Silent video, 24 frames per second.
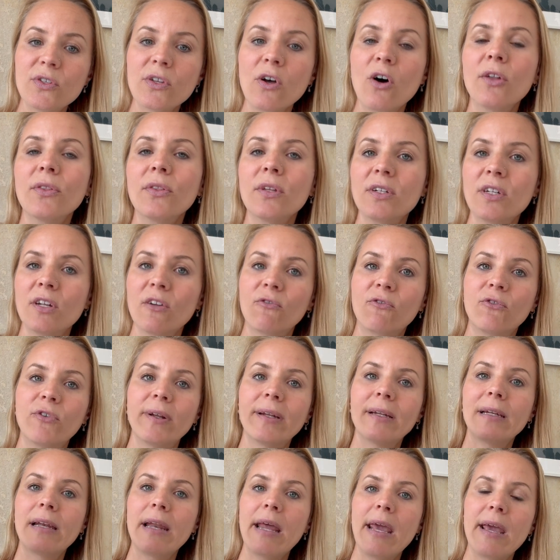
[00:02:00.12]
on the
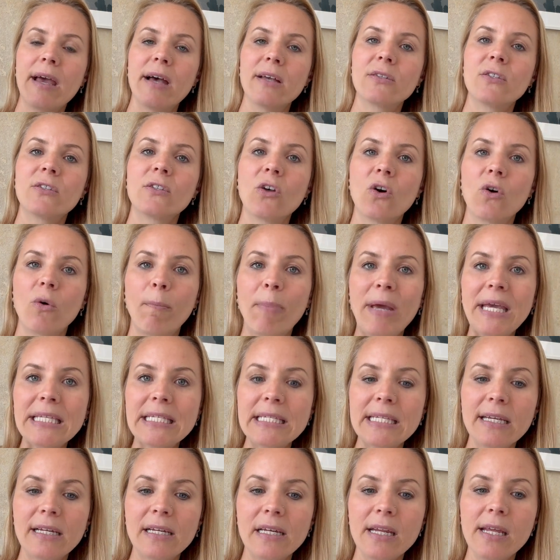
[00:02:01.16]
different layers. So
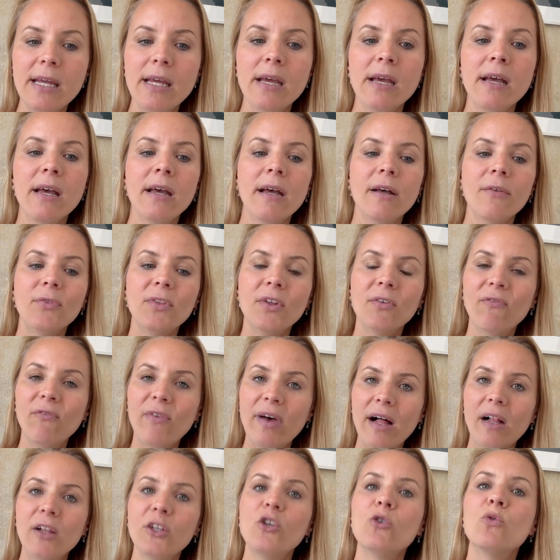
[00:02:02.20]
basically, the
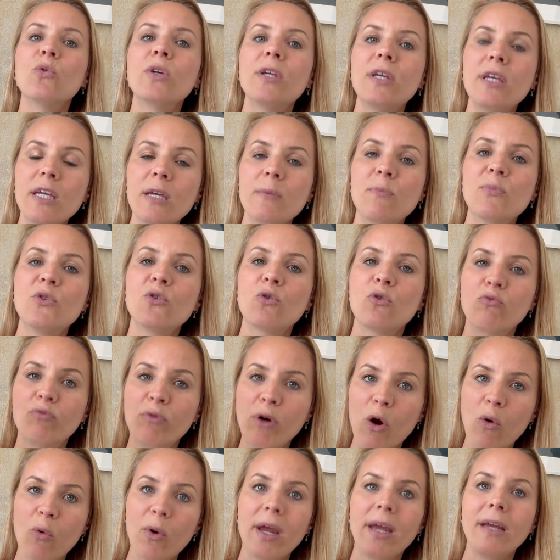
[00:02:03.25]
value keeps
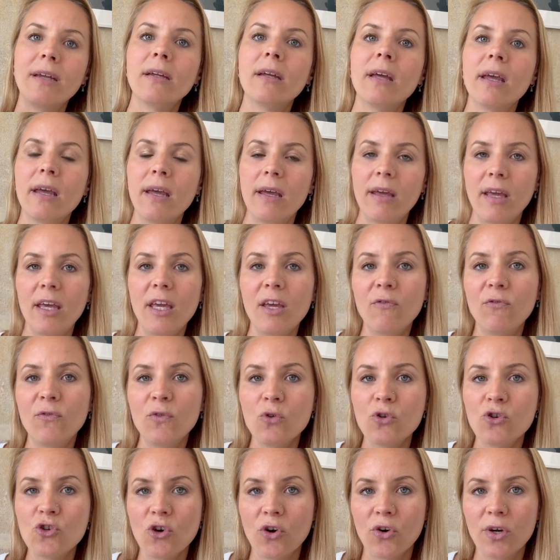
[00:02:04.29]
growing if you
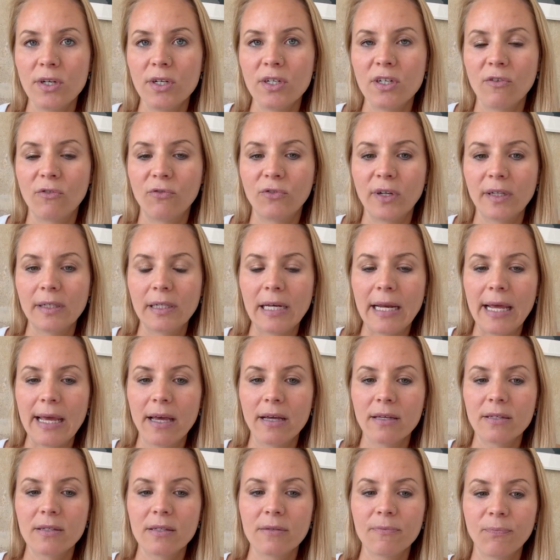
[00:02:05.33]
join different
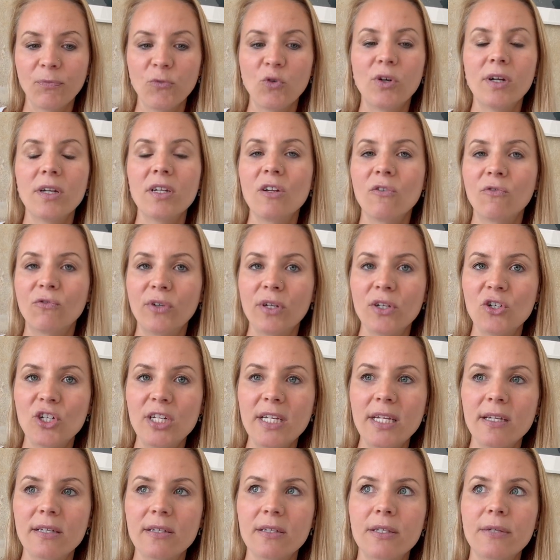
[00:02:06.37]
layers or different
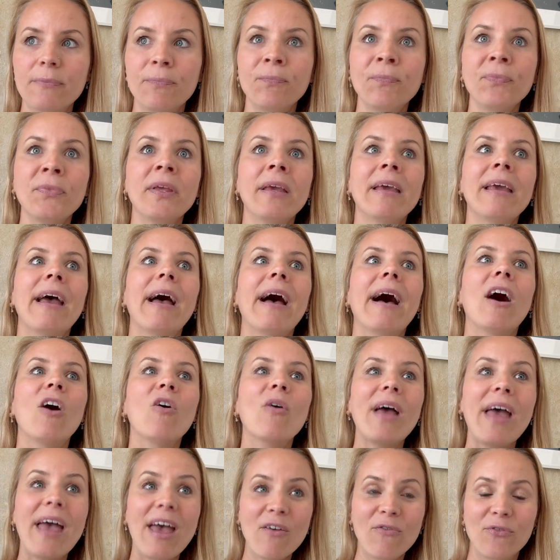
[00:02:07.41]
tiers.
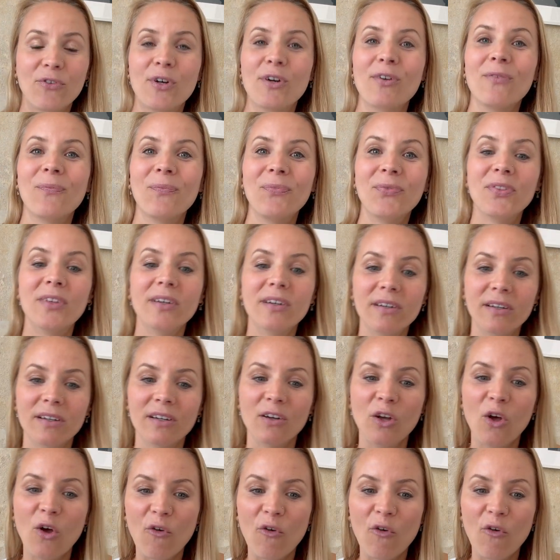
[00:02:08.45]
However, the